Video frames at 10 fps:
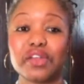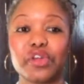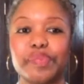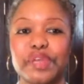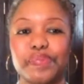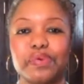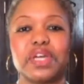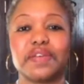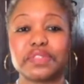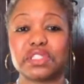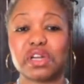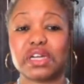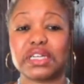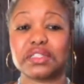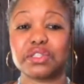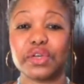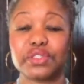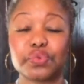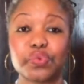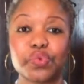other people have started. So
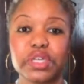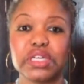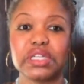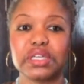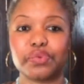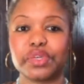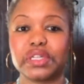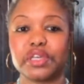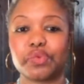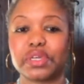it's really, really,